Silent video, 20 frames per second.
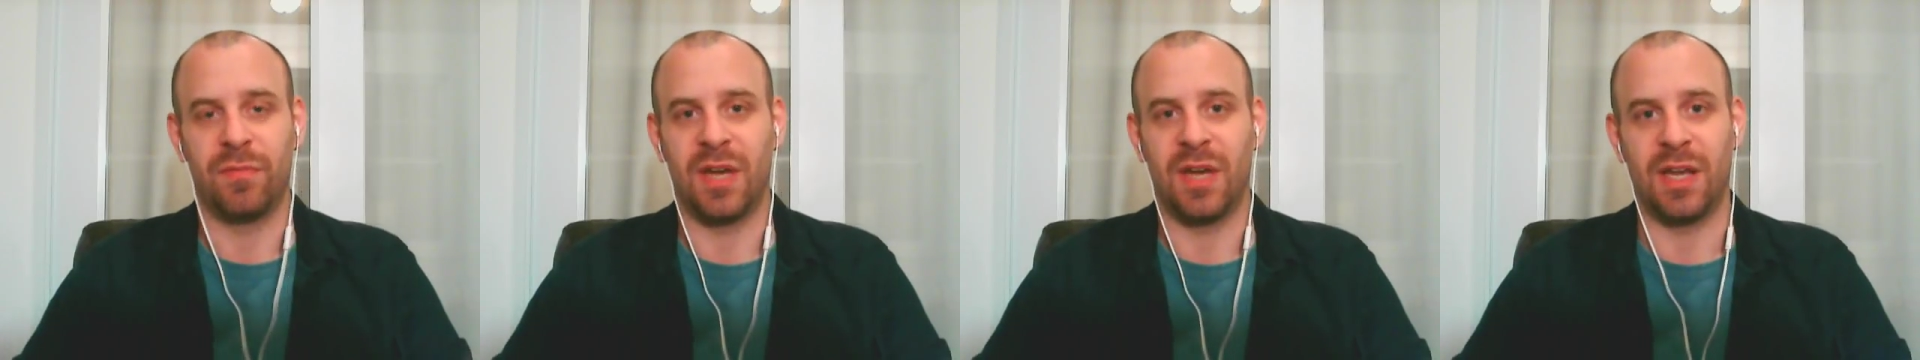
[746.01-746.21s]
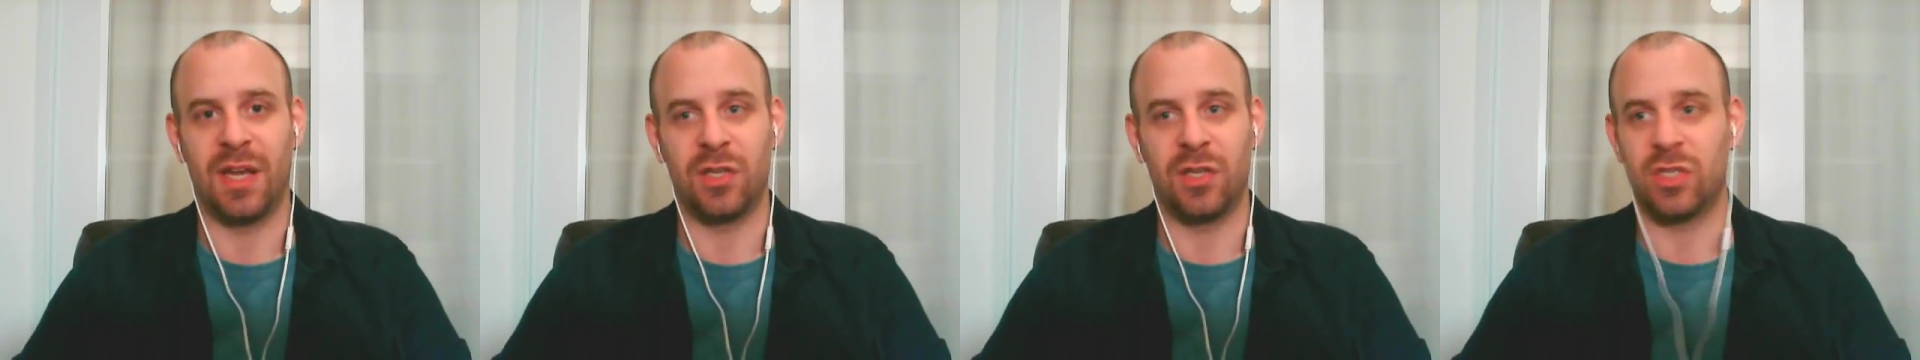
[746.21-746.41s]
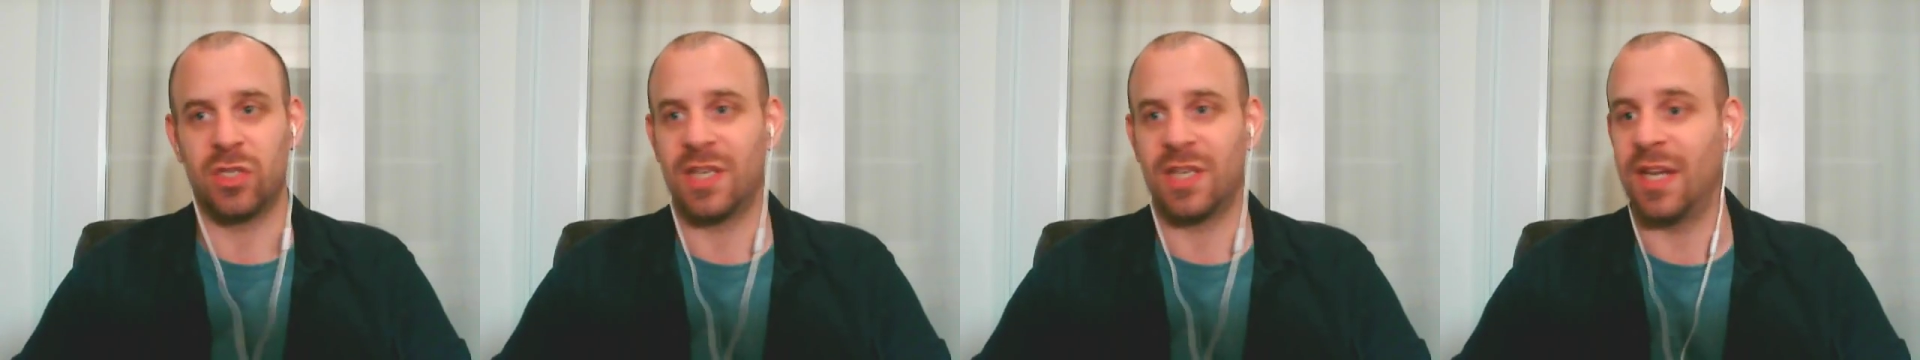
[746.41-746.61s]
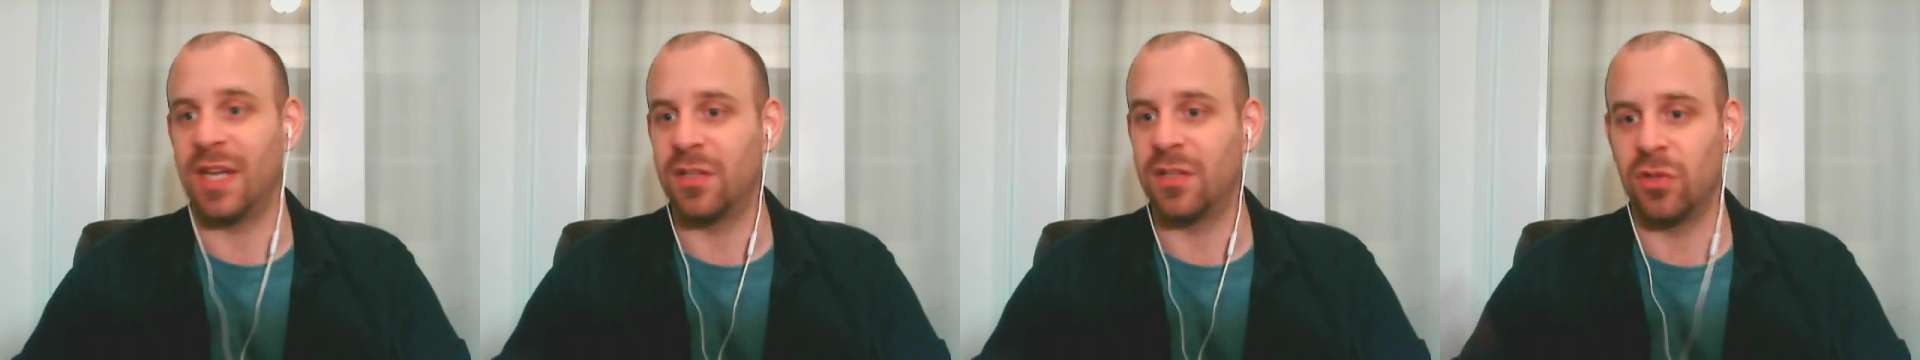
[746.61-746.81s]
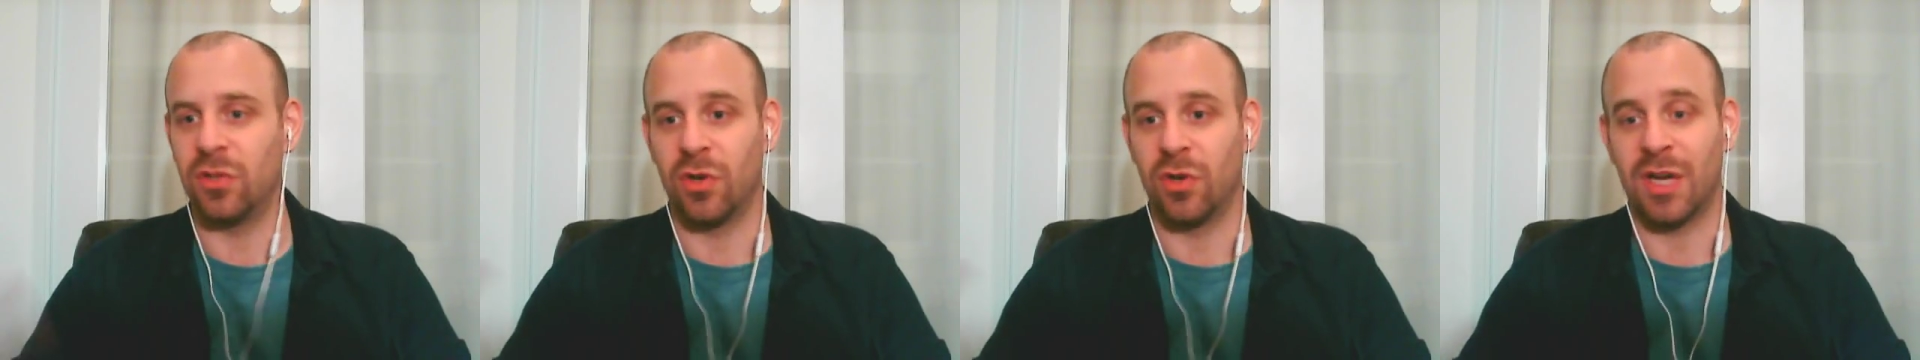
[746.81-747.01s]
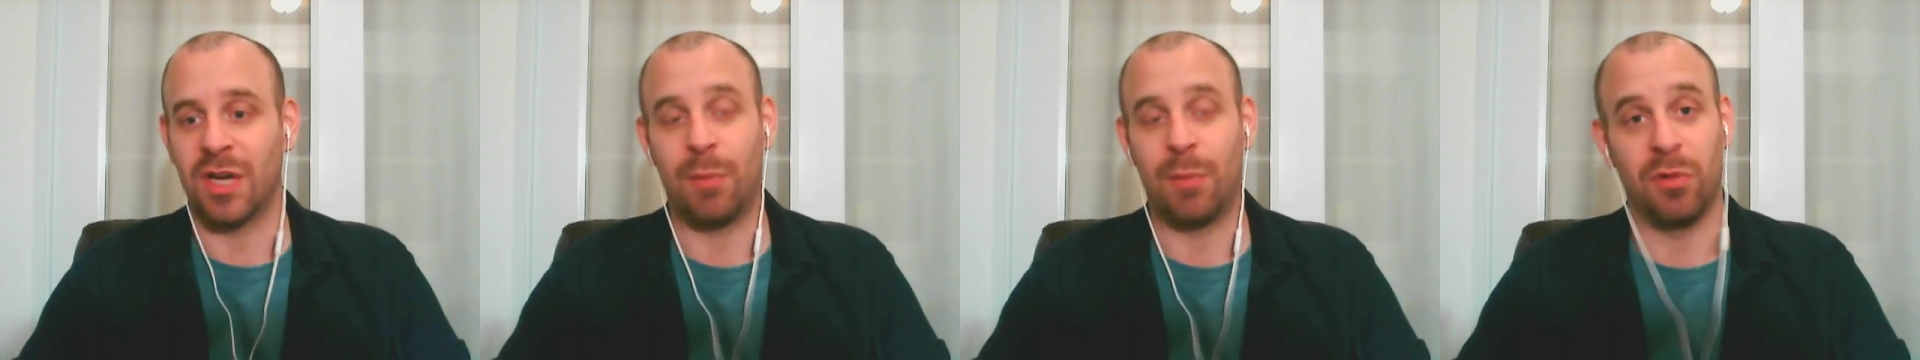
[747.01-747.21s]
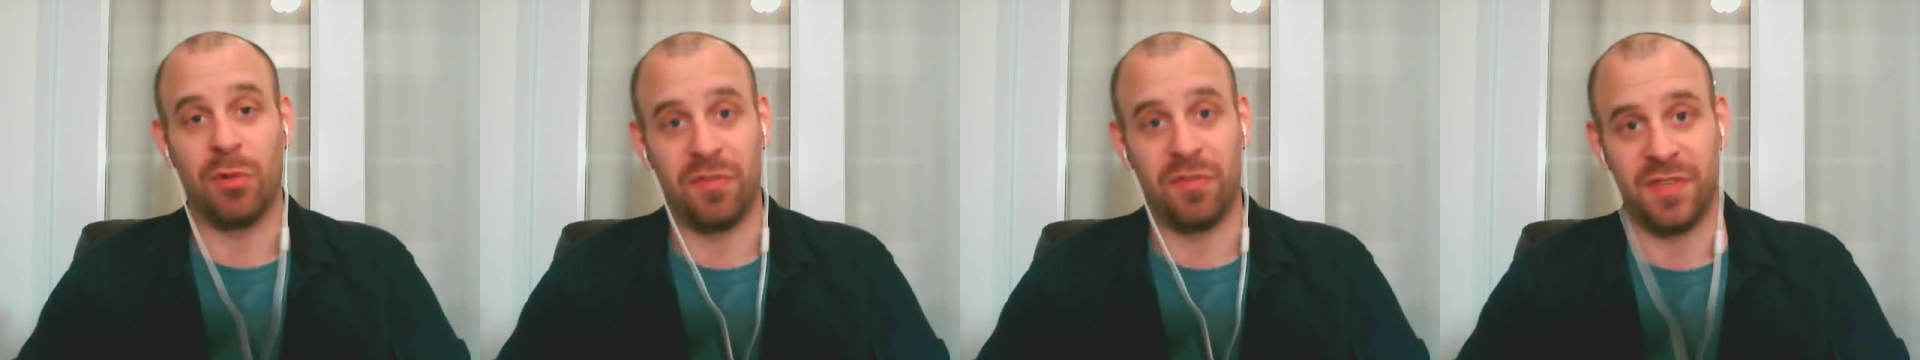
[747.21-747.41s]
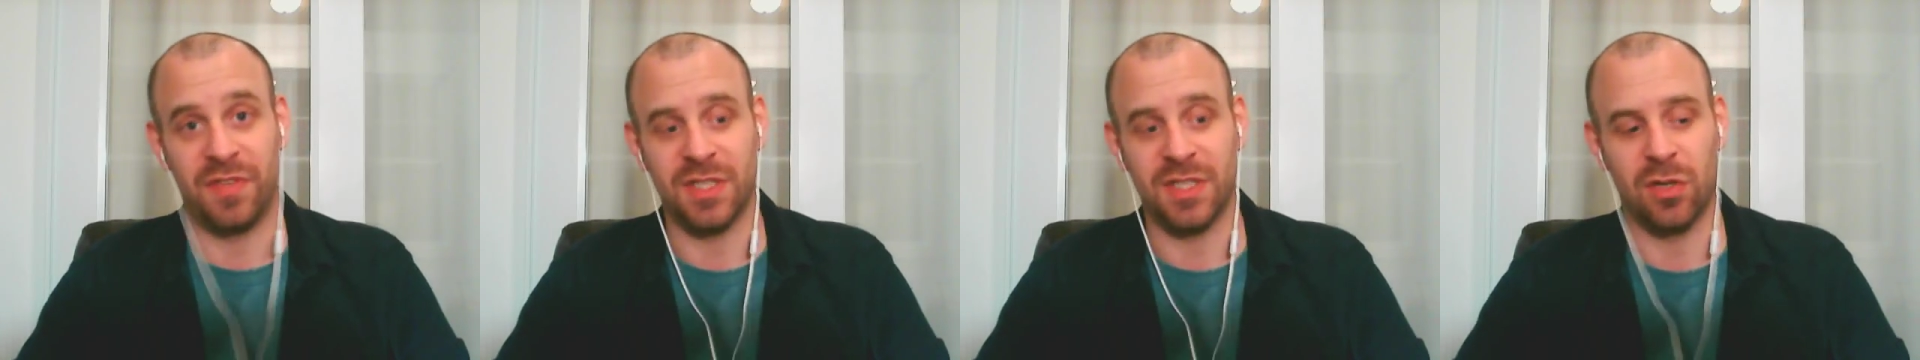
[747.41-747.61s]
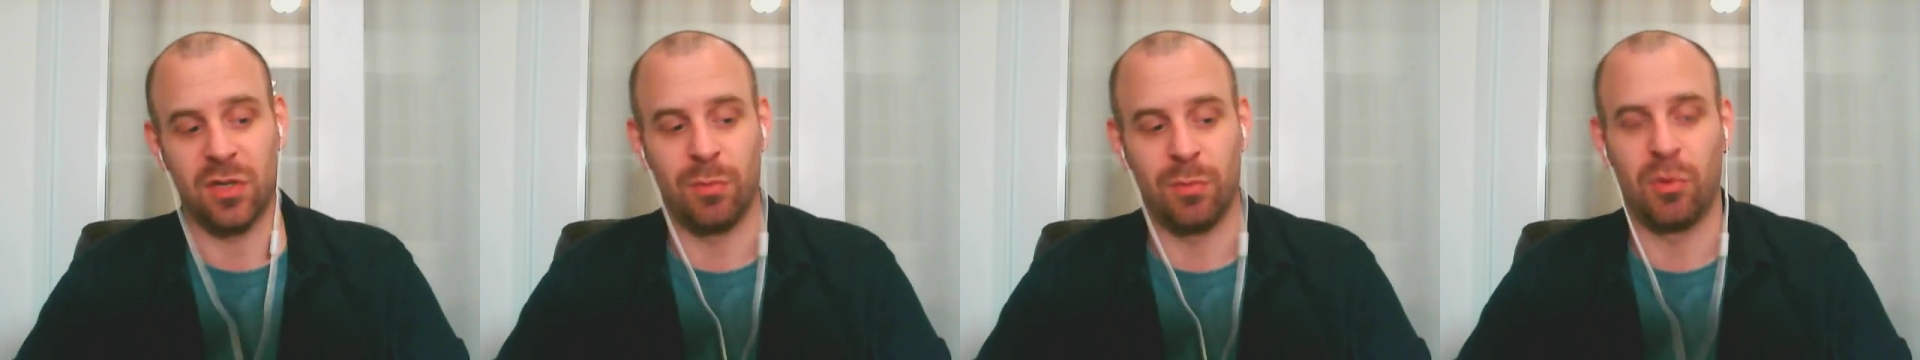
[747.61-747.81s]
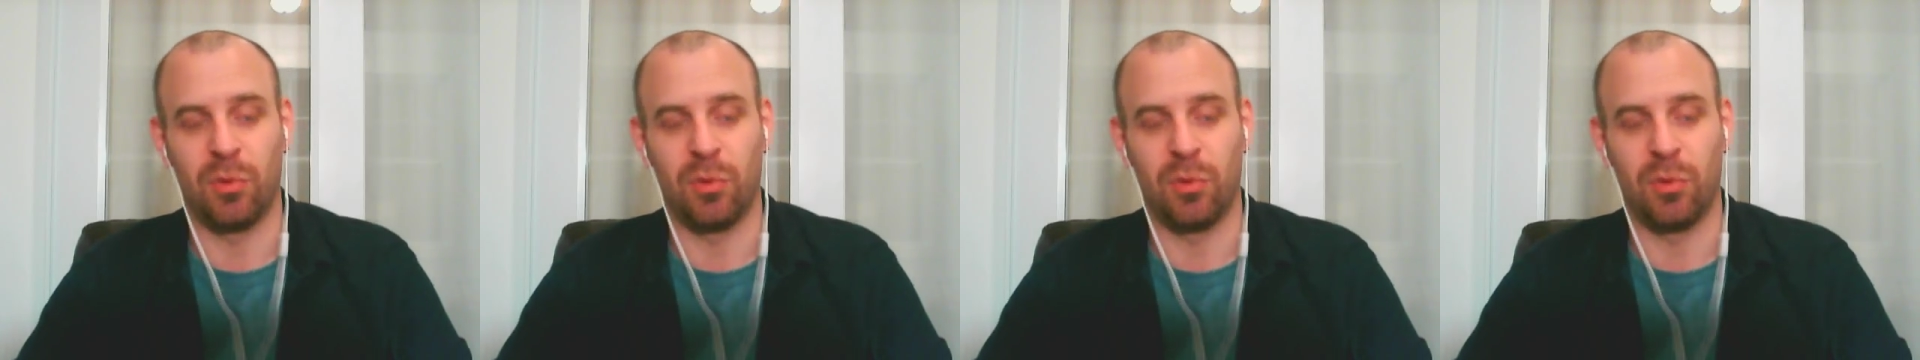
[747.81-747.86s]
And I just had you know a couple of physical